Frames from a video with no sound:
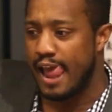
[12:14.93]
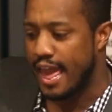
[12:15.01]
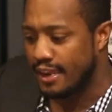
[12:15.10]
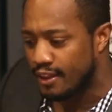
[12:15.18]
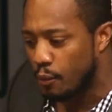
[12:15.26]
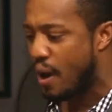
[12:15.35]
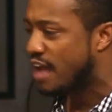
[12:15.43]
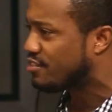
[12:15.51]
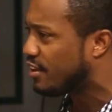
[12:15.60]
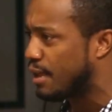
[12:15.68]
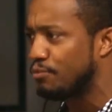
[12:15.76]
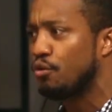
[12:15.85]
and
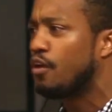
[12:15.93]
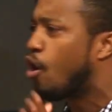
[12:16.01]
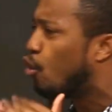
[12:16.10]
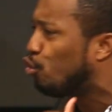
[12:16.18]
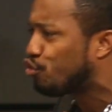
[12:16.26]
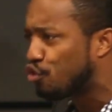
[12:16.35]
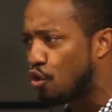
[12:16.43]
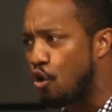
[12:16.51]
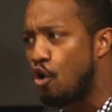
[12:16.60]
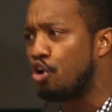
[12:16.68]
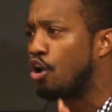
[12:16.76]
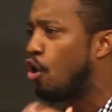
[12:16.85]
watching him do the whole
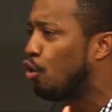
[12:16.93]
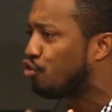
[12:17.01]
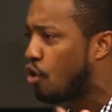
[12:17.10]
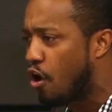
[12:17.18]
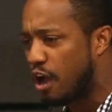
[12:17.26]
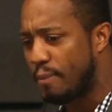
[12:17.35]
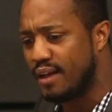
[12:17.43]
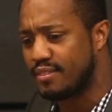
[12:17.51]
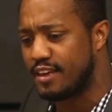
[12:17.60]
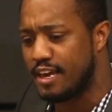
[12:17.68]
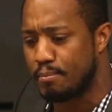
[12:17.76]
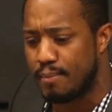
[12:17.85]
tour, the whole talk about
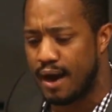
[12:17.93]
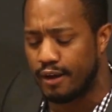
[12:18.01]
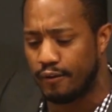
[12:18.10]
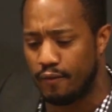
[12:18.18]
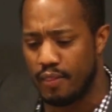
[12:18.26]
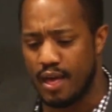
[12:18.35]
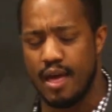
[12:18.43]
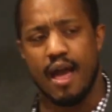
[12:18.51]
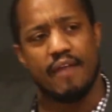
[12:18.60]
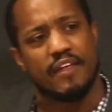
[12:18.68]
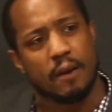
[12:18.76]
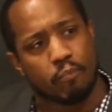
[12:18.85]
the KIPP model,
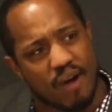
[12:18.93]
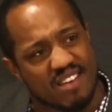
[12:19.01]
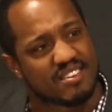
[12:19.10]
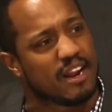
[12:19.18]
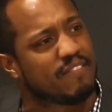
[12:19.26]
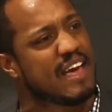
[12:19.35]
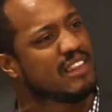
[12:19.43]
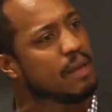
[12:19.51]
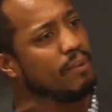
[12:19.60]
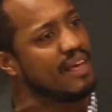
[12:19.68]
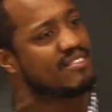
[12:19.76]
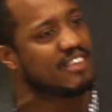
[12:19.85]
and then the president of the
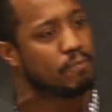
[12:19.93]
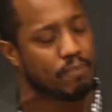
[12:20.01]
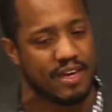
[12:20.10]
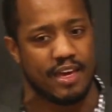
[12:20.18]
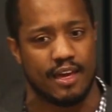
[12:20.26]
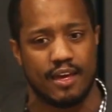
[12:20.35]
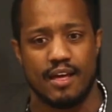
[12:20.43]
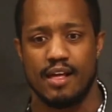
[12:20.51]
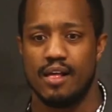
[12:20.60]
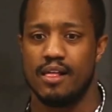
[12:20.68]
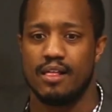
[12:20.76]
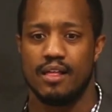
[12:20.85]
NAACP
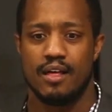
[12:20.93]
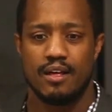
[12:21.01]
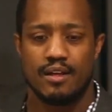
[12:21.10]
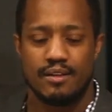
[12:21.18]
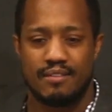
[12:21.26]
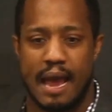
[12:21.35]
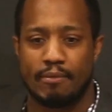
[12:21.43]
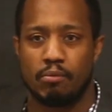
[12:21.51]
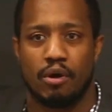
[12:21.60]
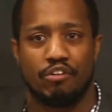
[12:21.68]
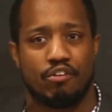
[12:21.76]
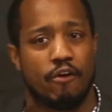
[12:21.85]
tapped him
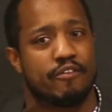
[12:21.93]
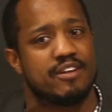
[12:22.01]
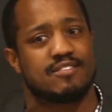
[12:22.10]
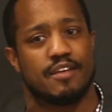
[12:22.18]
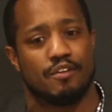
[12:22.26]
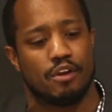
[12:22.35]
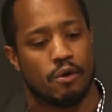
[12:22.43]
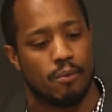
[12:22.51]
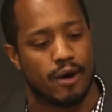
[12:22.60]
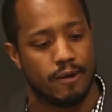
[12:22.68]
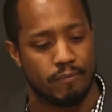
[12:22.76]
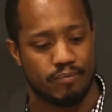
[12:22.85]
on the shoulder and said, you know
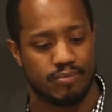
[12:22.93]
what,